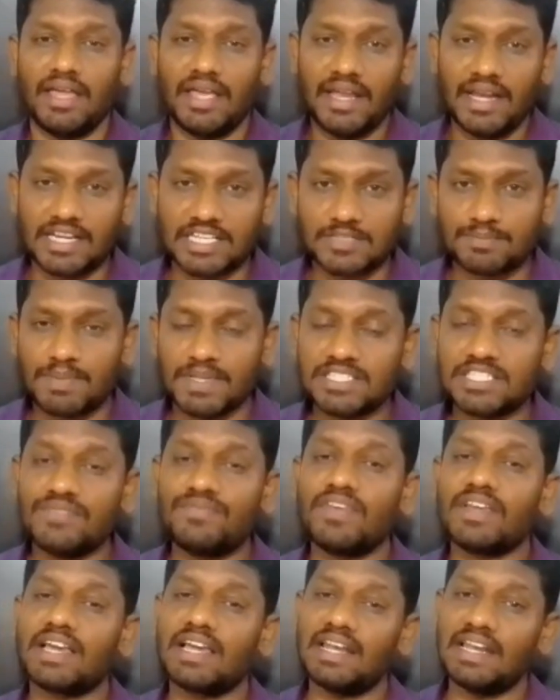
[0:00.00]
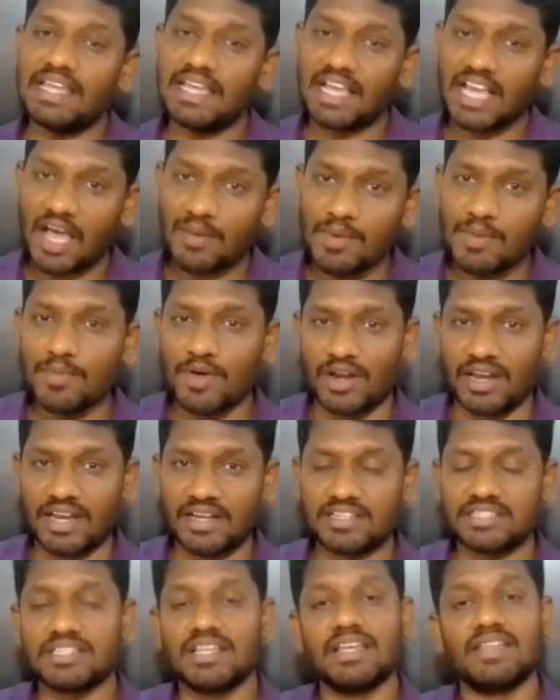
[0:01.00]
It specifically
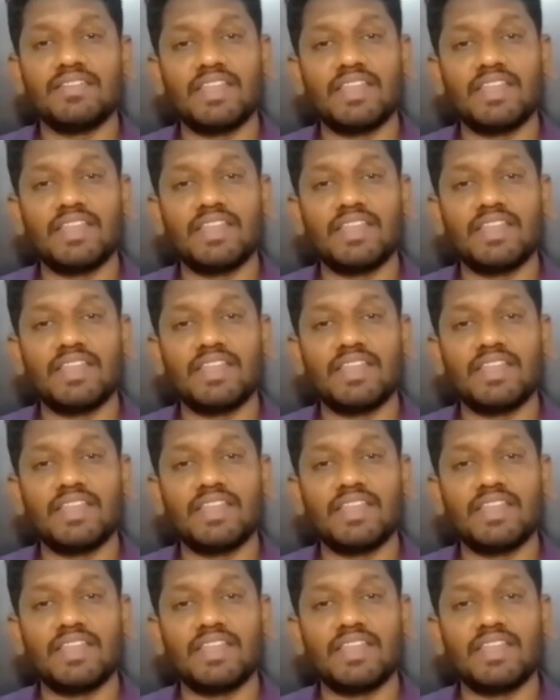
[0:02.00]
commemorates